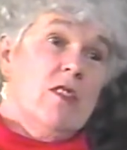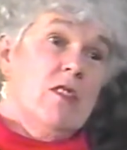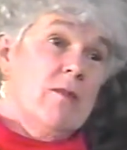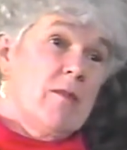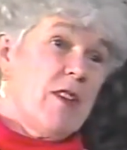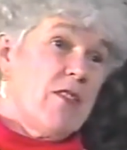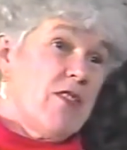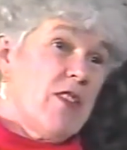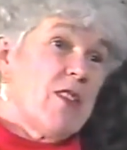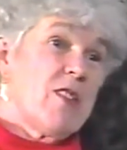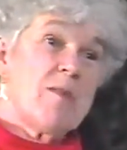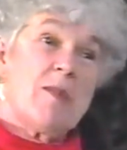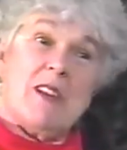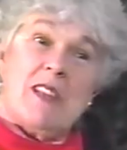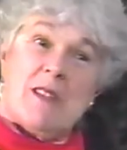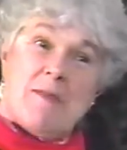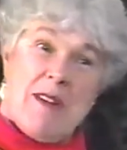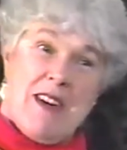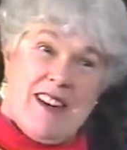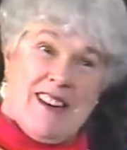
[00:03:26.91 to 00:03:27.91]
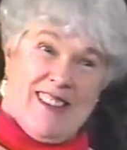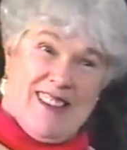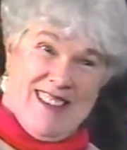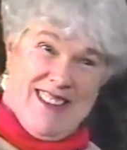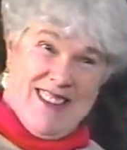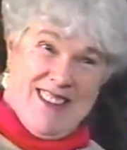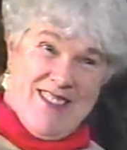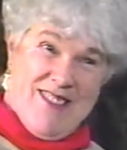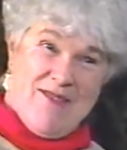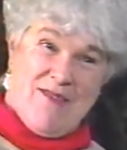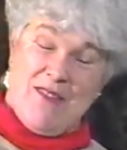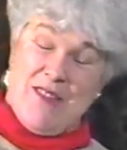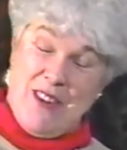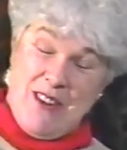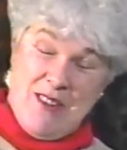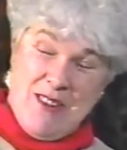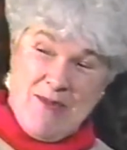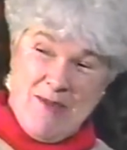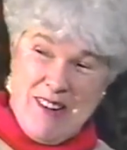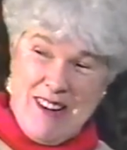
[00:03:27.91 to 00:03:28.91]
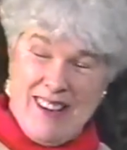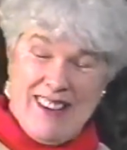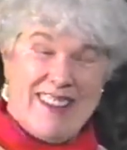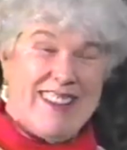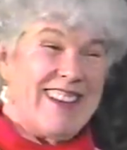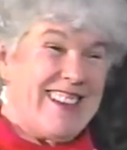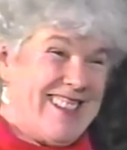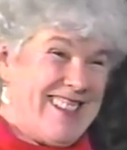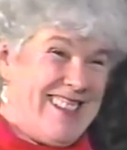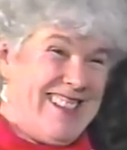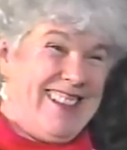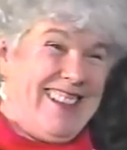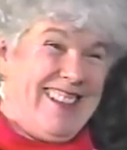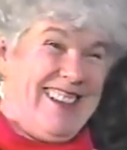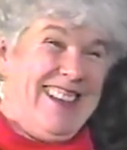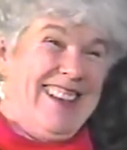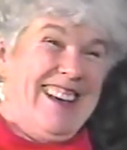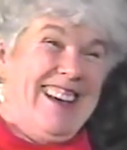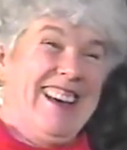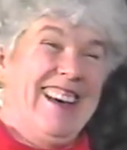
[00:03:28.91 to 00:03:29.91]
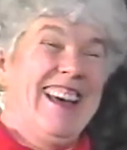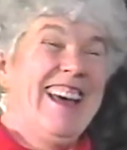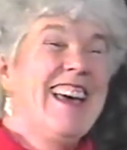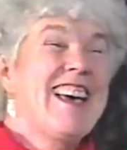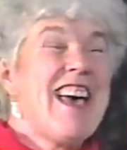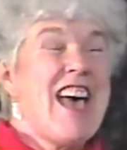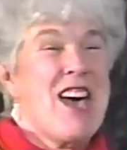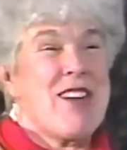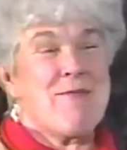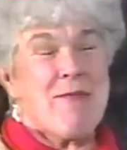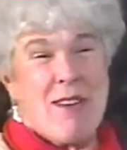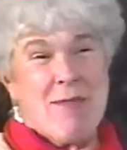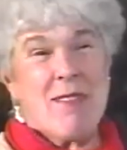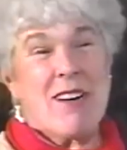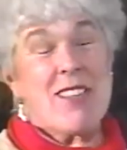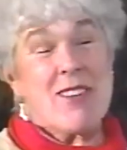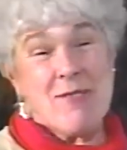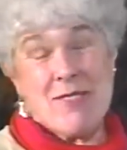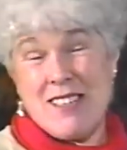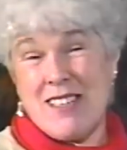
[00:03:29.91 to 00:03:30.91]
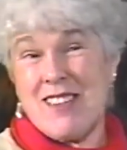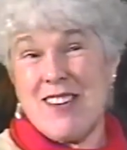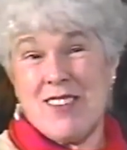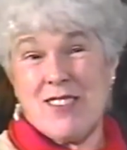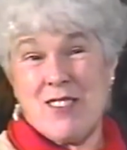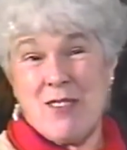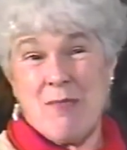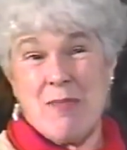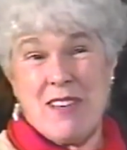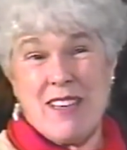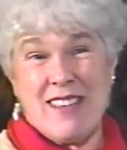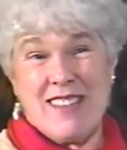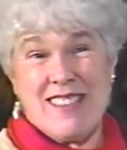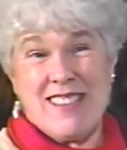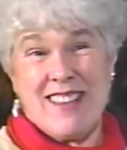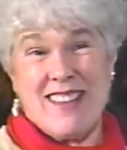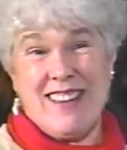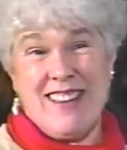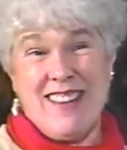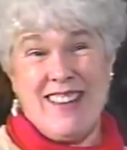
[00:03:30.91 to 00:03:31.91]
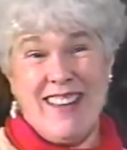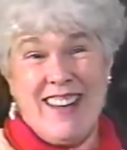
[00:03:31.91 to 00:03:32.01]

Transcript: My father played the mandolin very well. He? Yes, he did. And my mother was a concert pianist. He wasn't